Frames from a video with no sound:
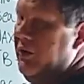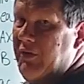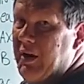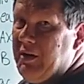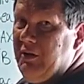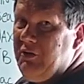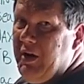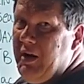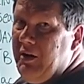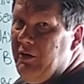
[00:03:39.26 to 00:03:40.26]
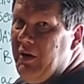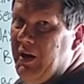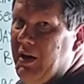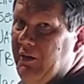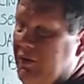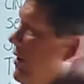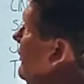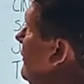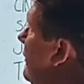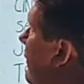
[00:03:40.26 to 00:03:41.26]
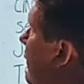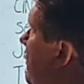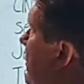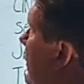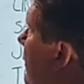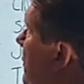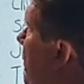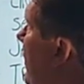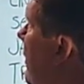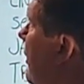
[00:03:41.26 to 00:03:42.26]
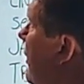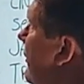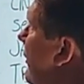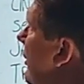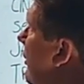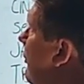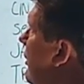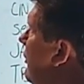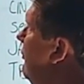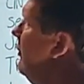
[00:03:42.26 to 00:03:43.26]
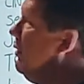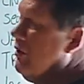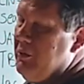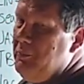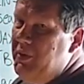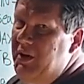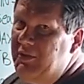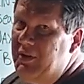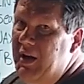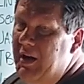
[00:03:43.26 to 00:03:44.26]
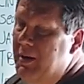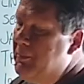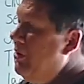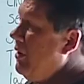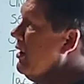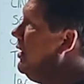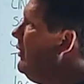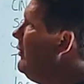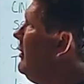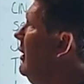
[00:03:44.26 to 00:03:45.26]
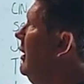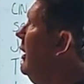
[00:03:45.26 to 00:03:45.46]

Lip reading: second channel I have is the Sports Barn. That's all one word, the B's capitalized.